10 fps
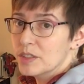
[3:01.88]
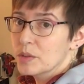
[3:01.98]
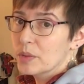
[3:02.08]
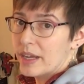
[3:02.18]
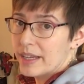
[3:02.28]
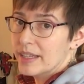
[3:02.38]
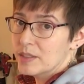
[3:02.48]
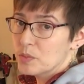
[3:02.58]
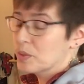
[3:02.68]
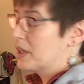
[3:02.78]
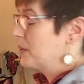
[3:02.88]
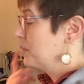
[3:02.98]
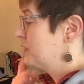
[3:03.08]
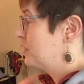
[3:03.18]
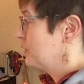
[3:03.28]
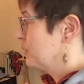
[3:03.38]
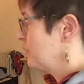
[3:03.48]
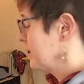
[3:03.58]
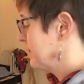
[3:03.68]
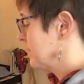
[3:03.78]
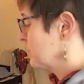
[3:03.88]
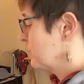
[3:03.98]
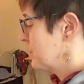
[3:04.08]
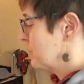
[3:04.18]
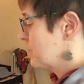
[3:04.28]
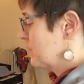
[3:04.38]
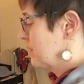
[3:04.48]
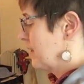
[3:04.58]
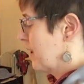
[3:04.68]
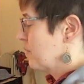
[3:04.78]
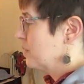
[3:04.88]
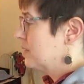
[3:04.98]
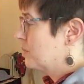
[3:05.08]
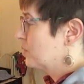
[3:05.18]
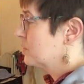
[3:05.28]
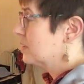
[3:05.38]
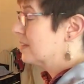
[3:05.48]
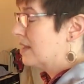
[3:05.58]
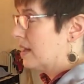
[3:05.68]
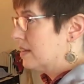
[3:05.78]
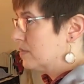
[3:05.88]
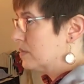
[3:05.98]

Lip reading: in the right hand, what I would do is switch that rhythm over to the left.